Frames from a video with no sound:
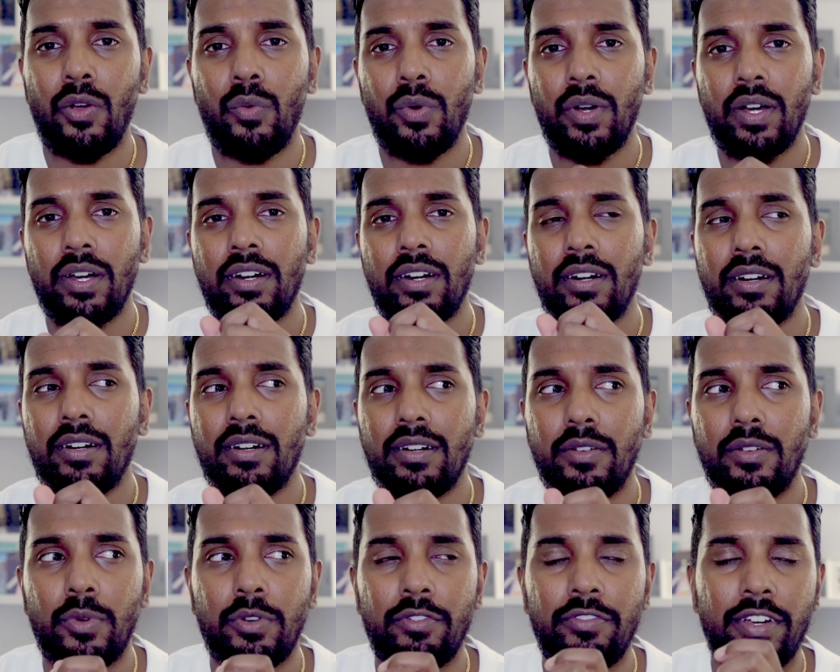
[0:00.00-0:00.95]
we're
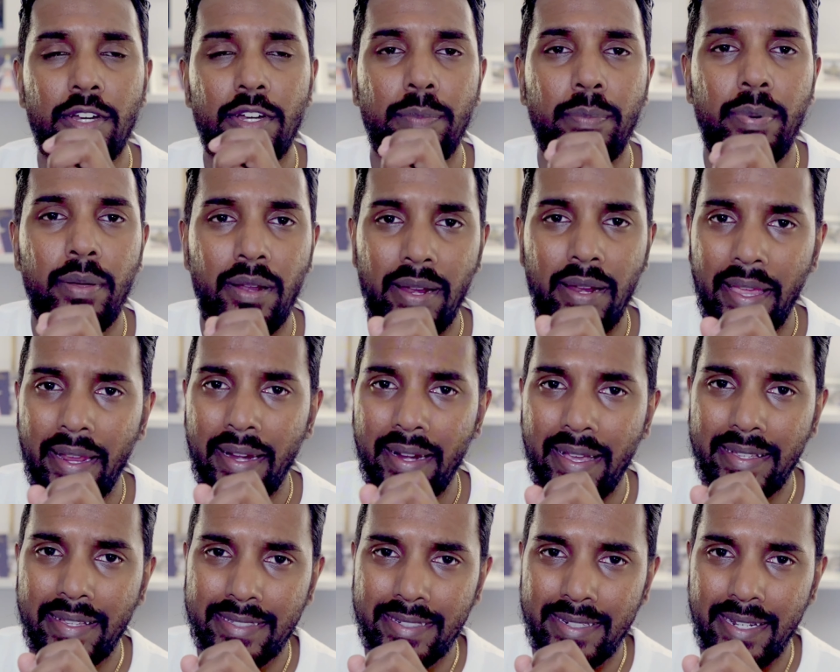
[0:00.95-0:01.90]
very polite
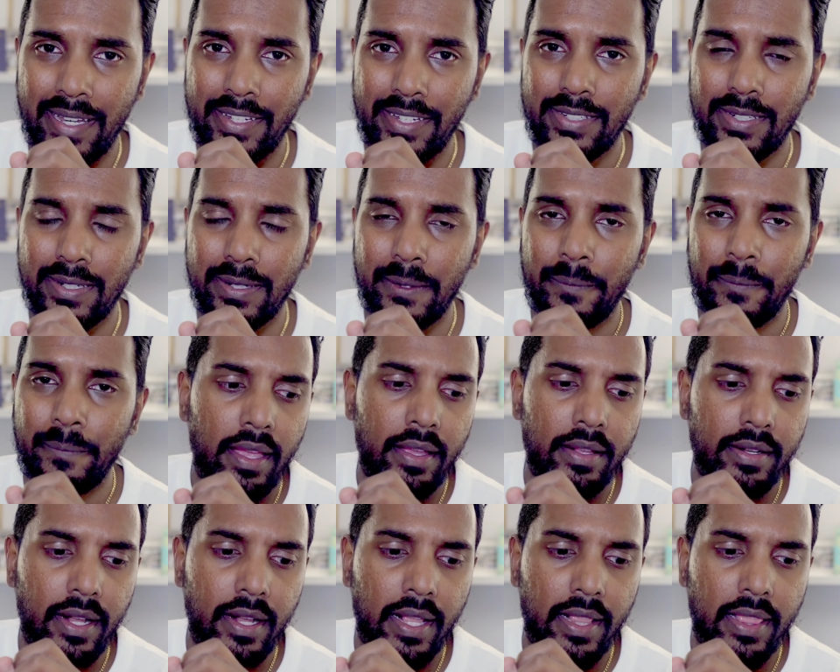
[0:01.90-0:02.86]
as a nation,
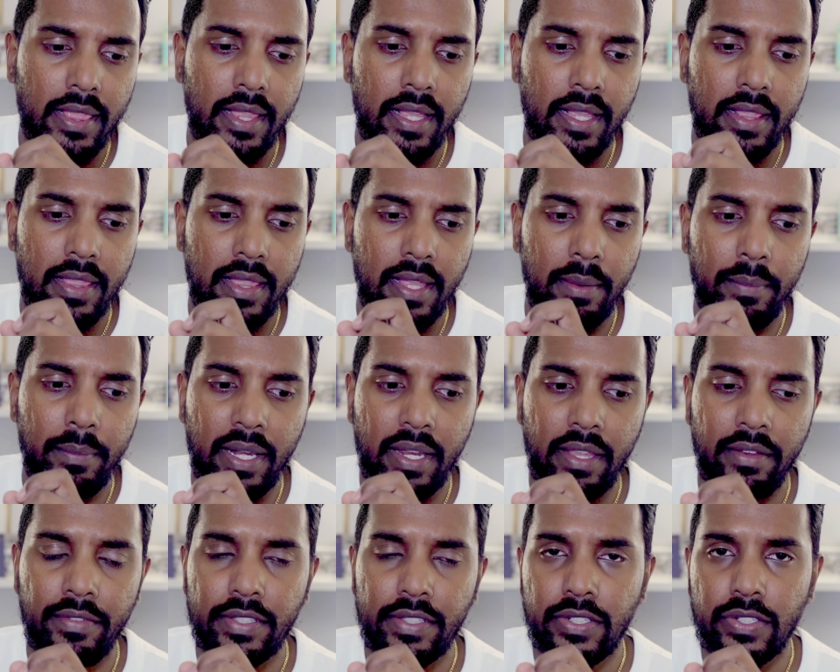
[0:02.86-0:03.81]
and I think that
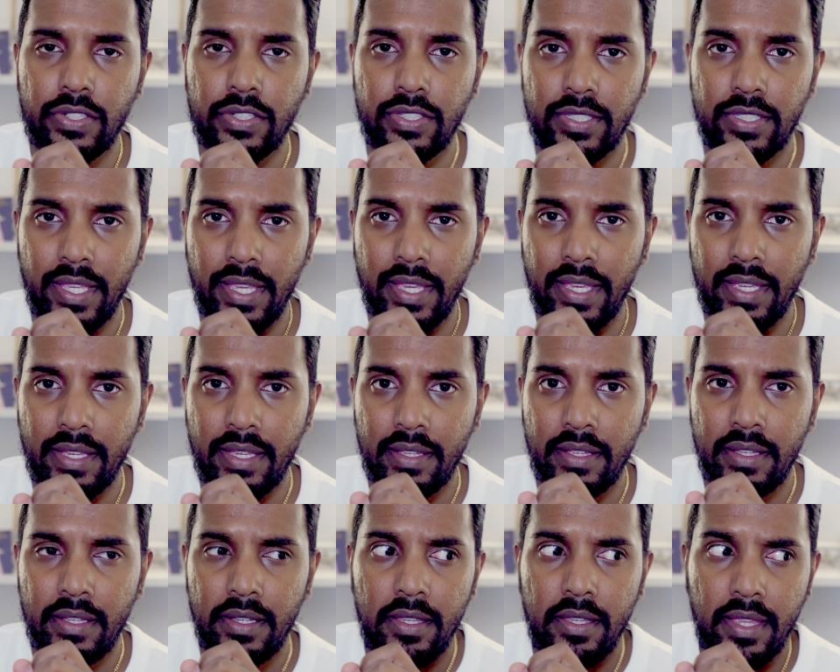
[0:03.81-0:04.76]
many of us are
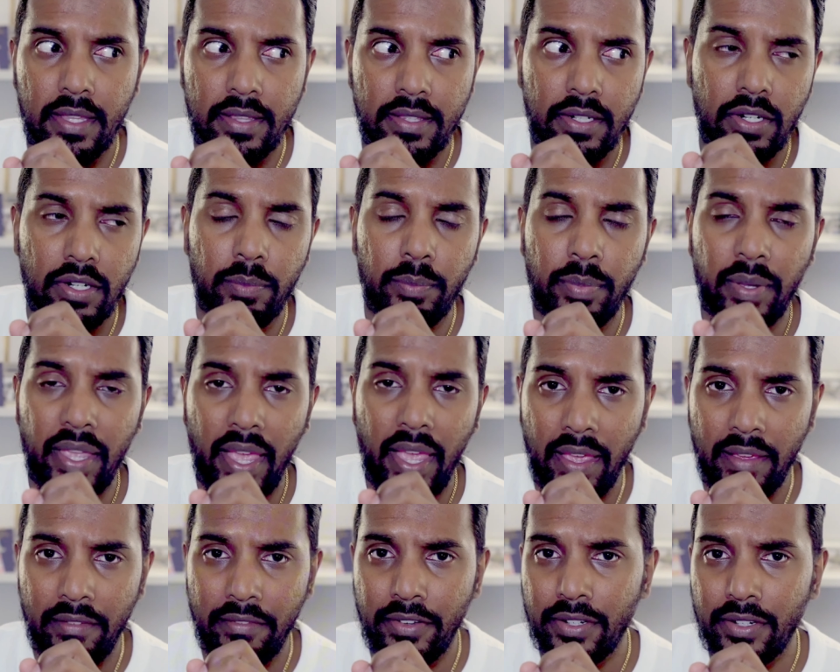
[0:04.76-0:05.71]
seeing that there are
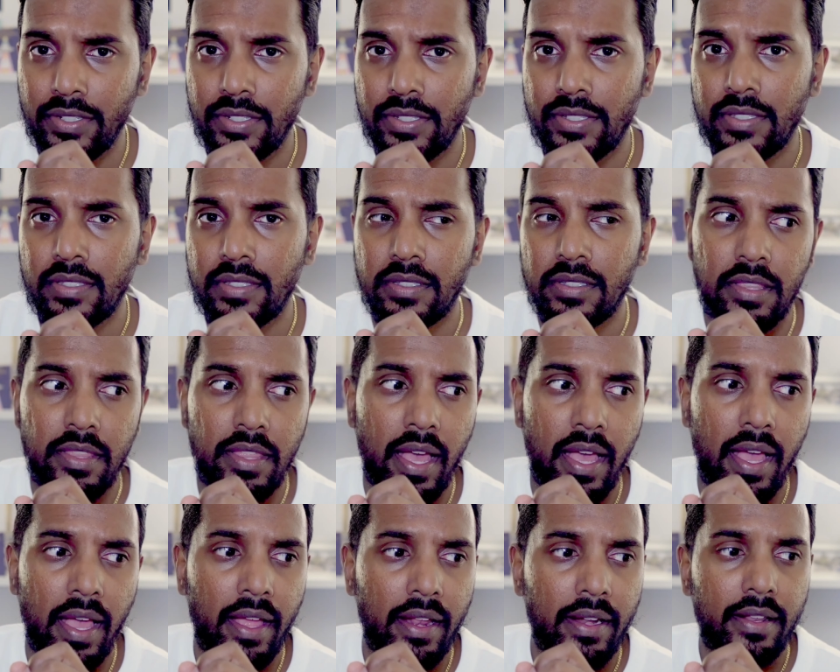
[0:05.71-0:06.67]
behaviors
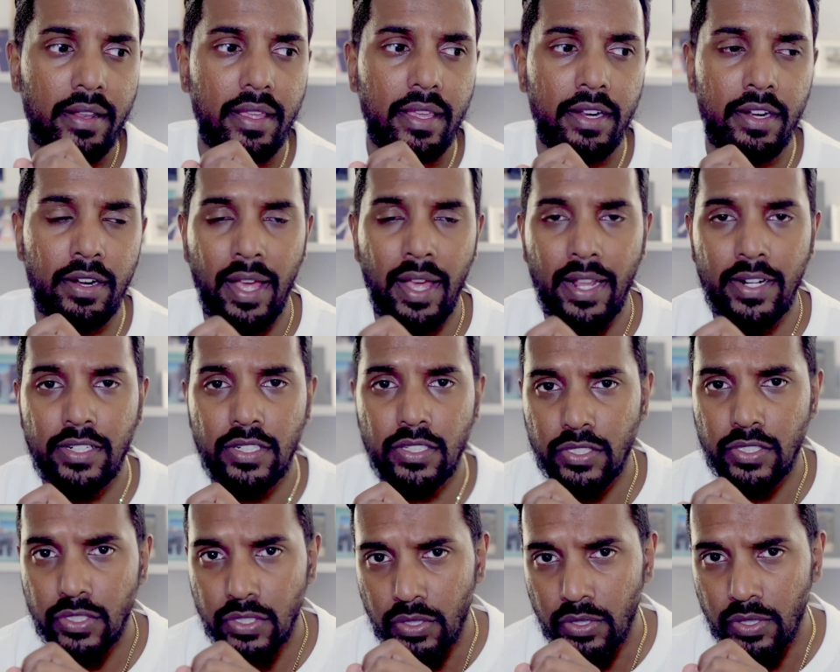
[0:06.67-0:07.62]
that international
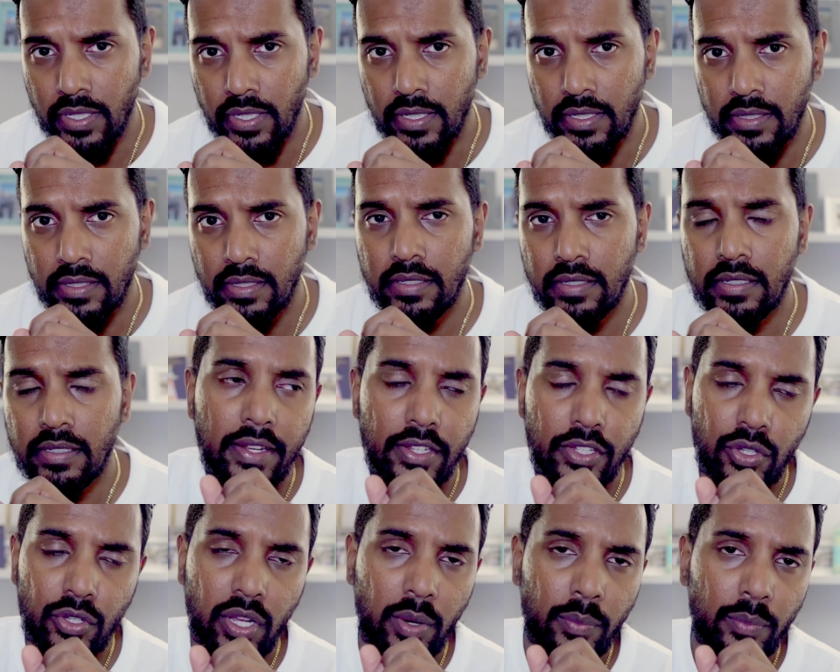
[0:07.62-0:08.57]
students and
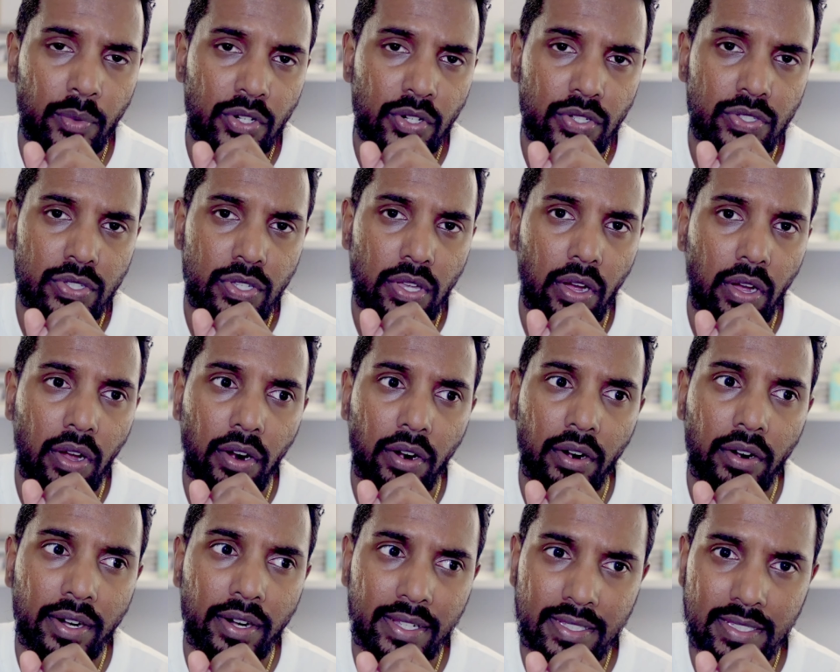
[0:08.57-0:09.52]
newcomers
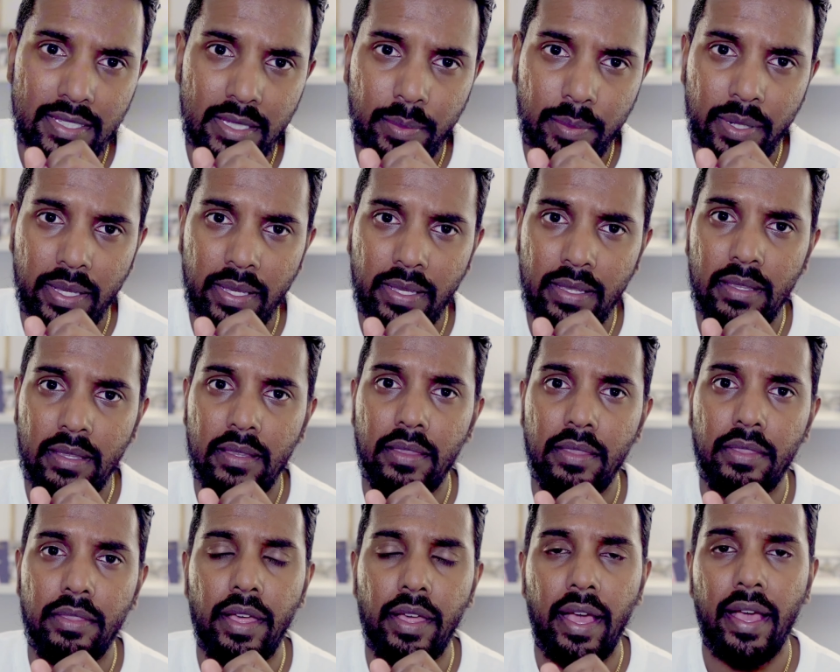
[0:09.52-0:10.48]
are exhibiting
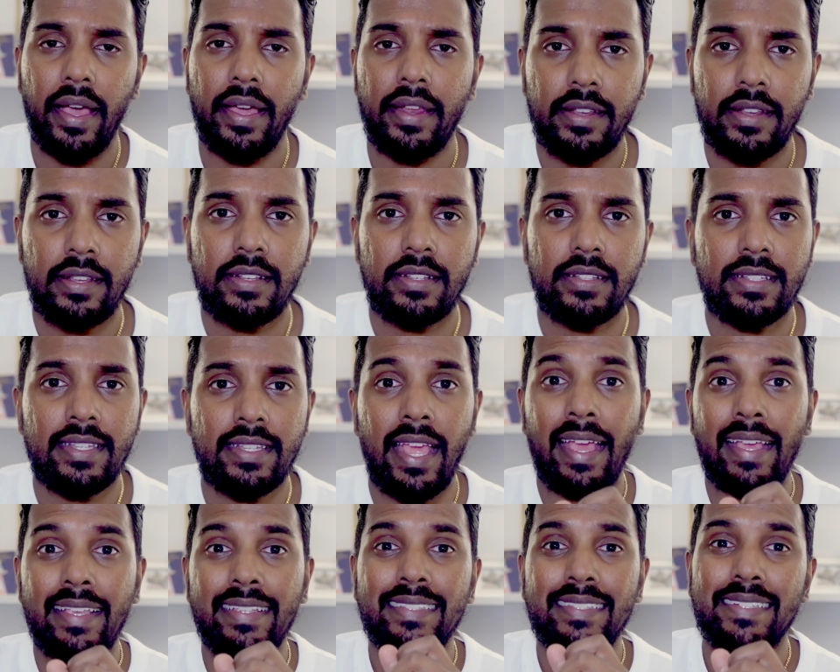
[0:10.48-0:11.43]
that
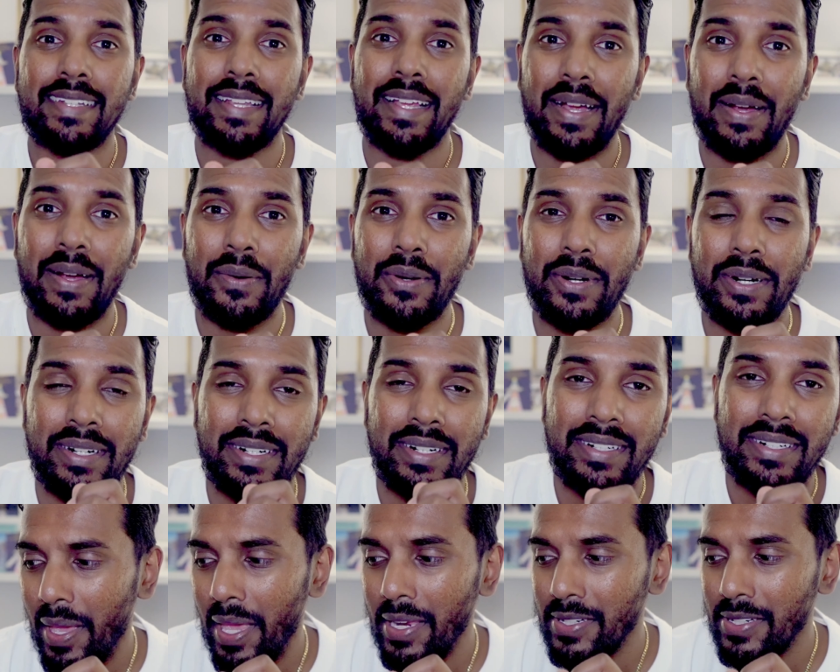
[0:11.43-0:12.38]
test our
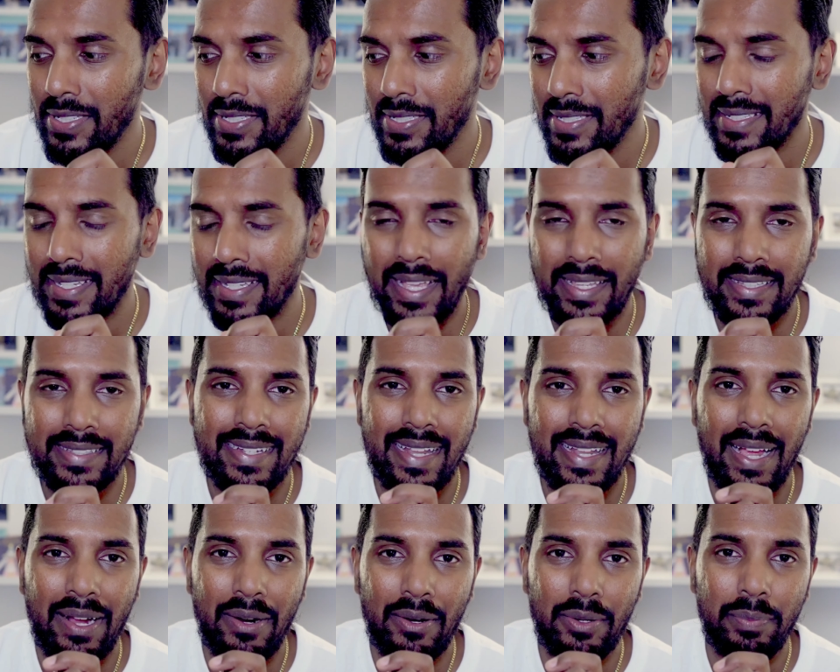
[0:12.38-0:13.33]
patience, test
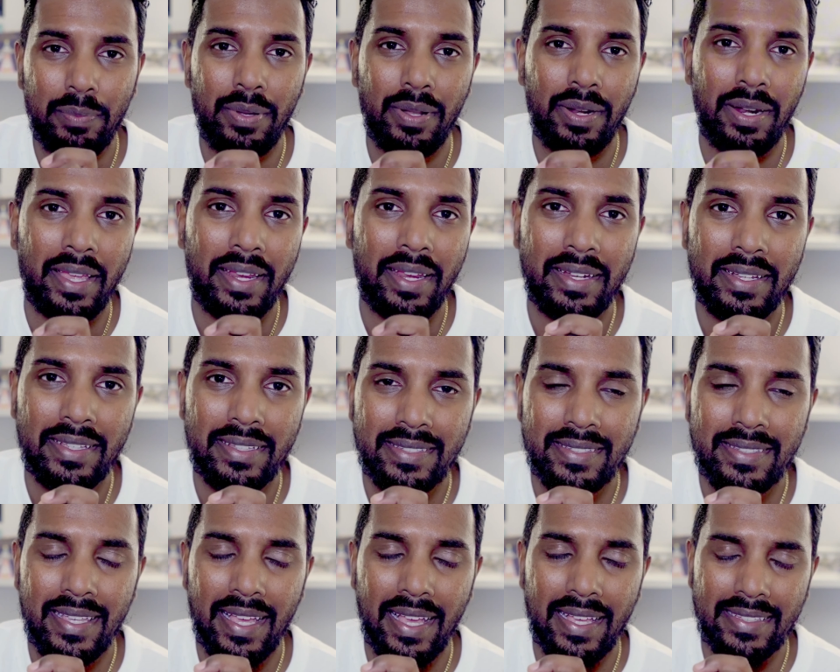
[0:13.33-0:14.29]
our
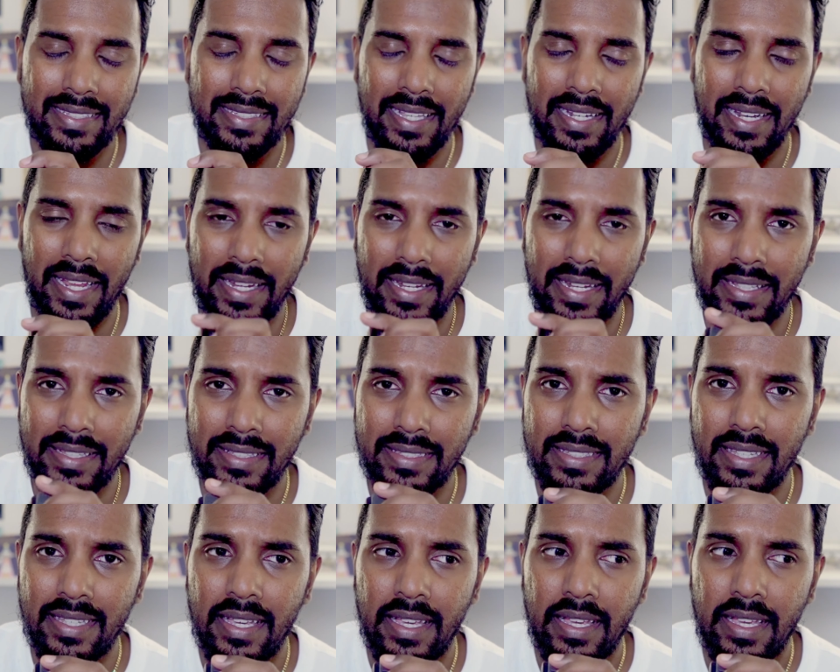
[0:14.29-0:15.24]
politeness as Canadians.